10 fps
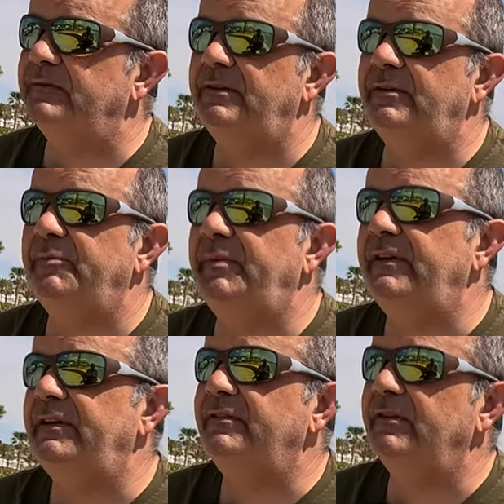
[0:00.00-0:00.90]
it would
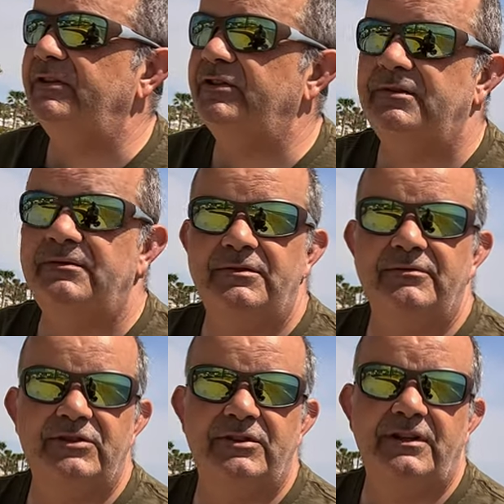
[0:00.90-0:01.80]
be nice to
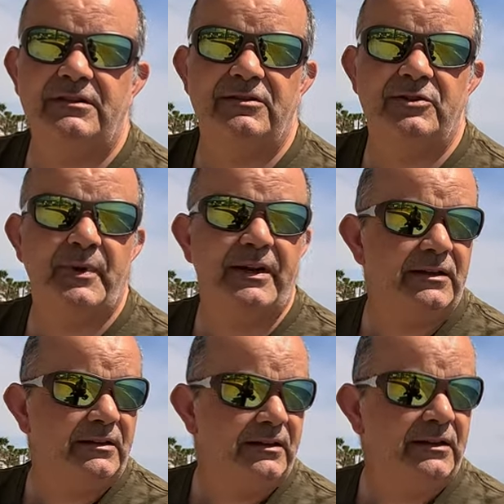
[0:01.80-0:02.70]
retire to Spain.
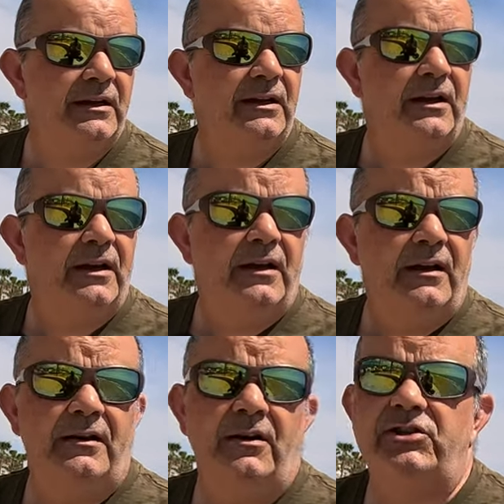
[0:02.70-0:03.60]

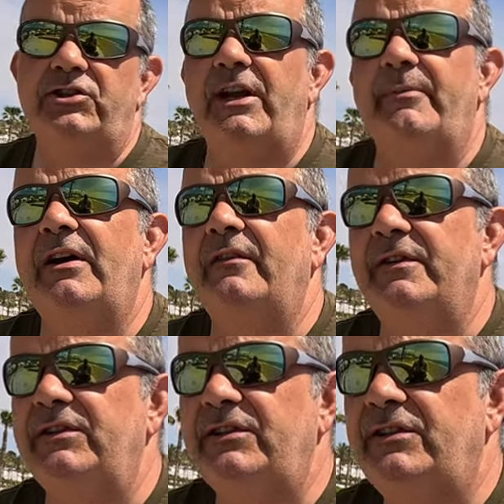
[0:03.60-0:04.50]
And I just came out and
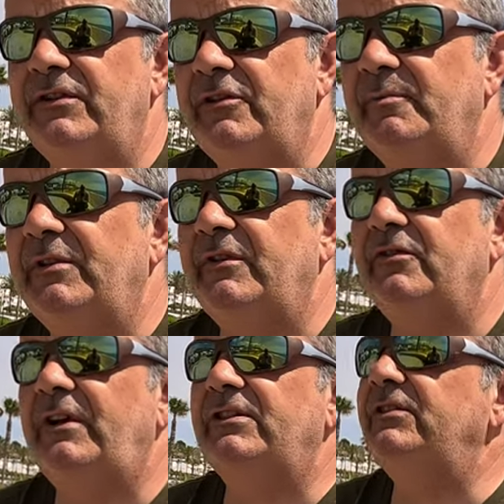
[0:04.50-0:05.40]
visited them and I
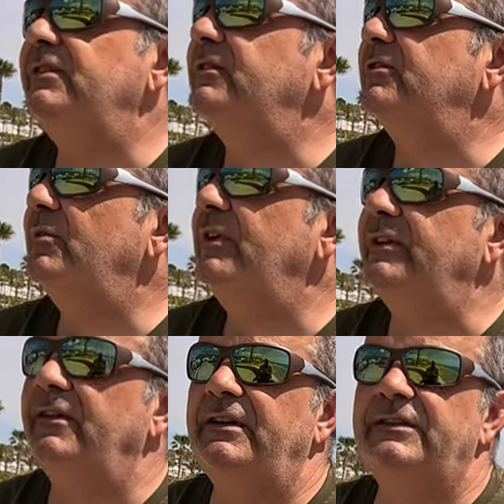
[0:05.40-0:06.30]
thought actually this is quite
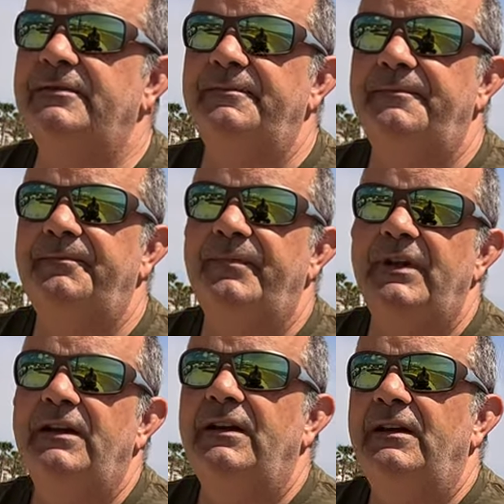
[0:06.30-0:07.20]
nice
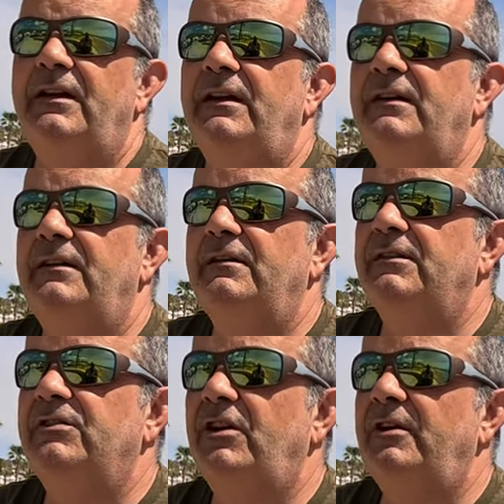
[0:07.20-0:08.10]
and at the
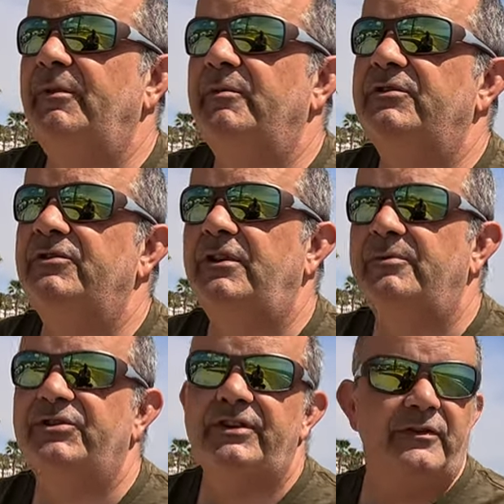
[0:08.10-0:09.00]
time I was I
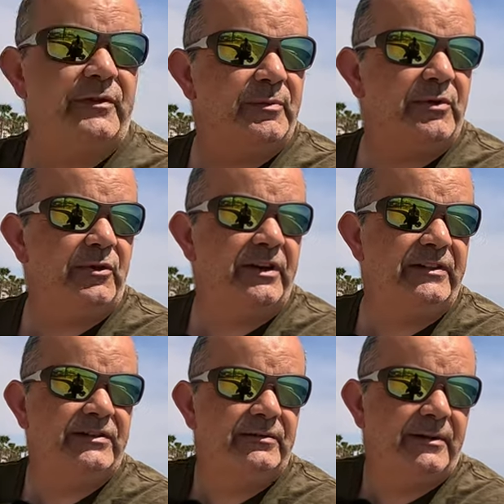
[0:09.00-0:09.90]
was self-employed
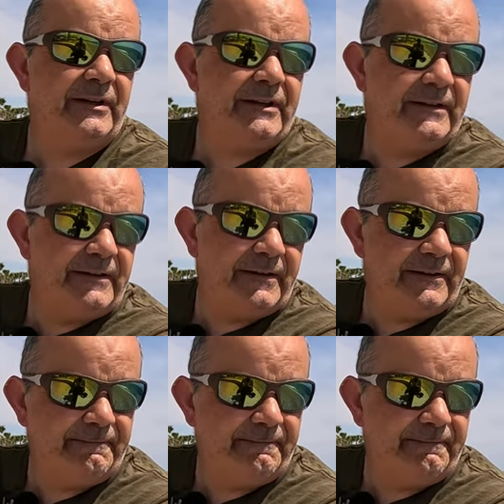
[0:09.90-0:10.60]
and uh,